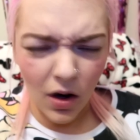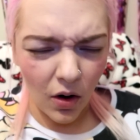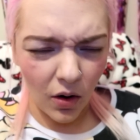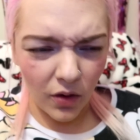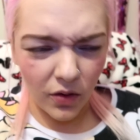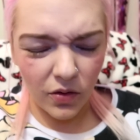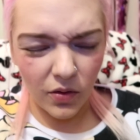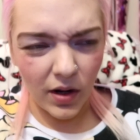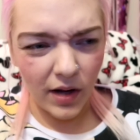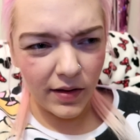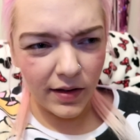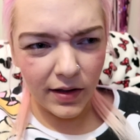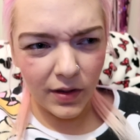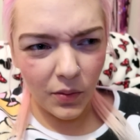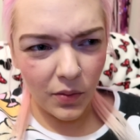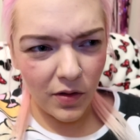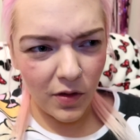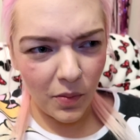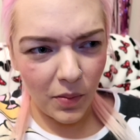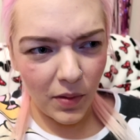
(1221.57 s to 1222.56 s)
Also, I think
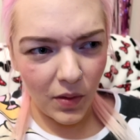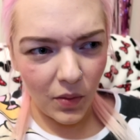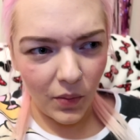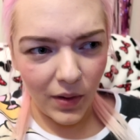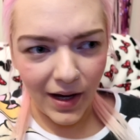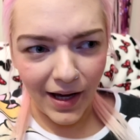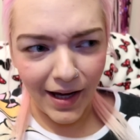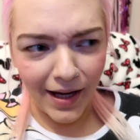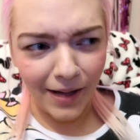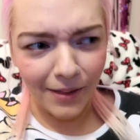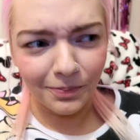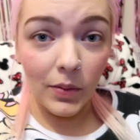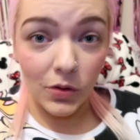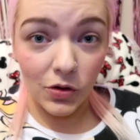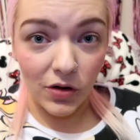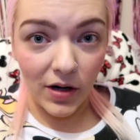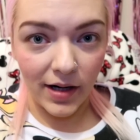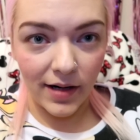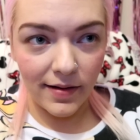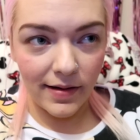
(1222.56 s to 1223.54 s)
there was a bit where we were
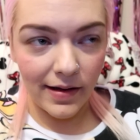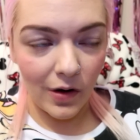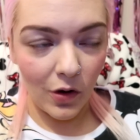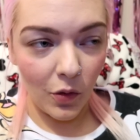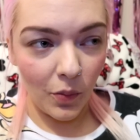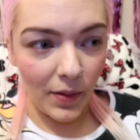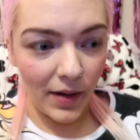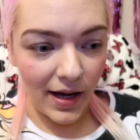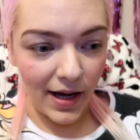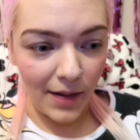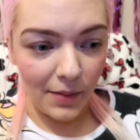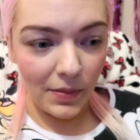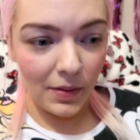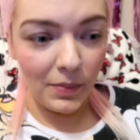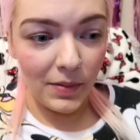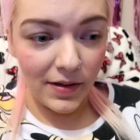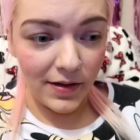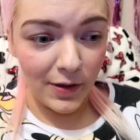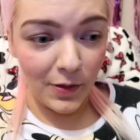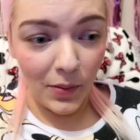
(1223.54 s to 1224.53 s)
trying to set up
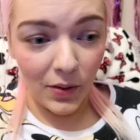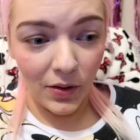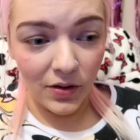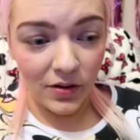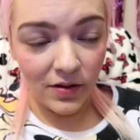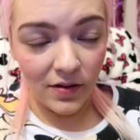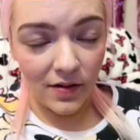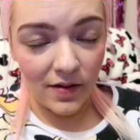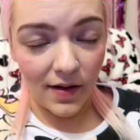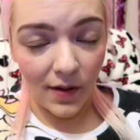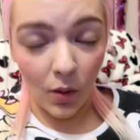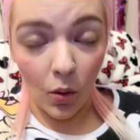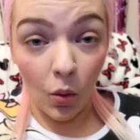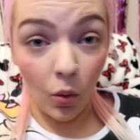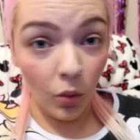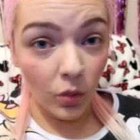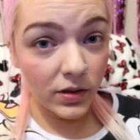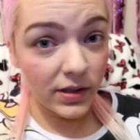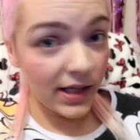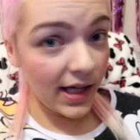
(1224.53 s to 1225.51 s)
Mr. Bun's
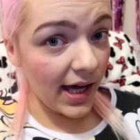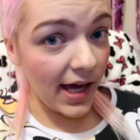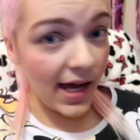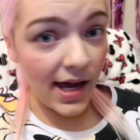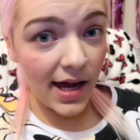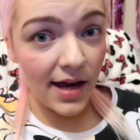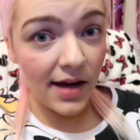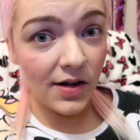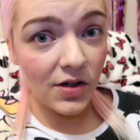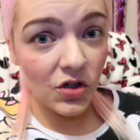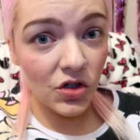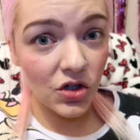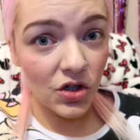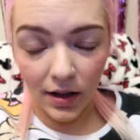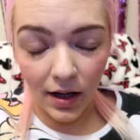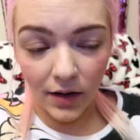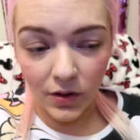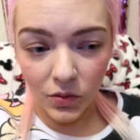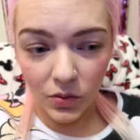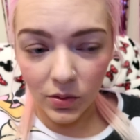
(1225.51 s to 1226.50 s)
old cage.
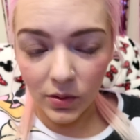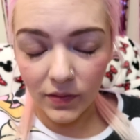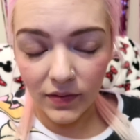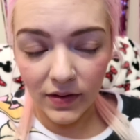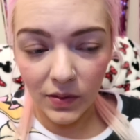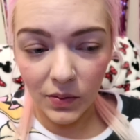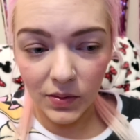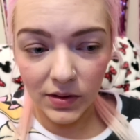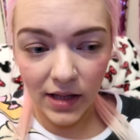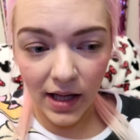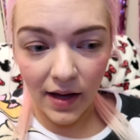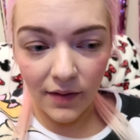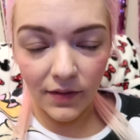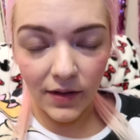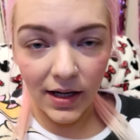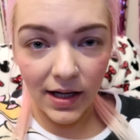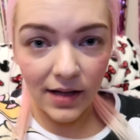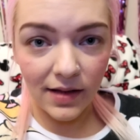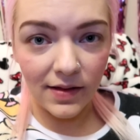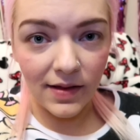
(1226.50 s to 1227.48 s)
I don't know if he was
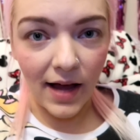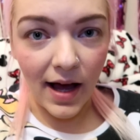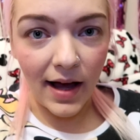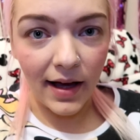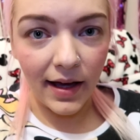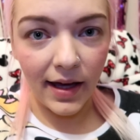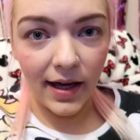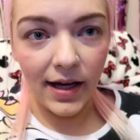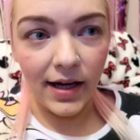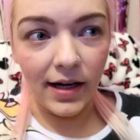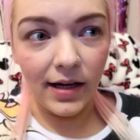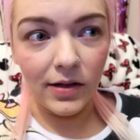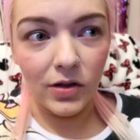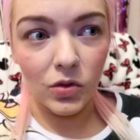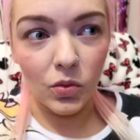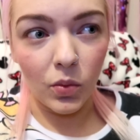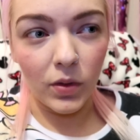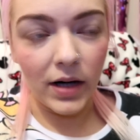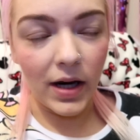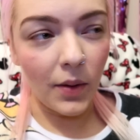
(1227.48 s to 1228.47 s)
ever in that
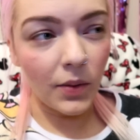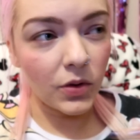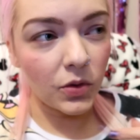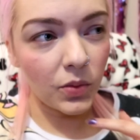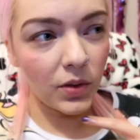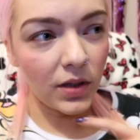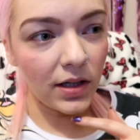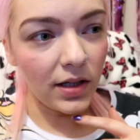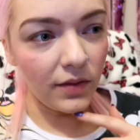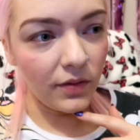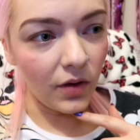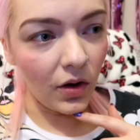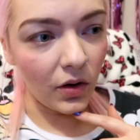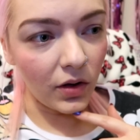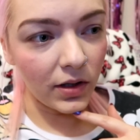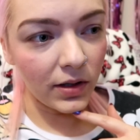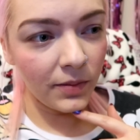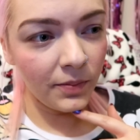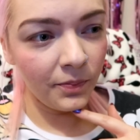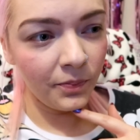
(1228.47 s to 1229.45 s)
cage when I was weekly
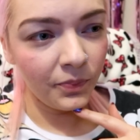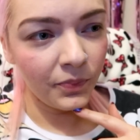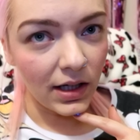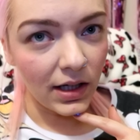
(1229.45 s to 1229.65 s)
vlogging.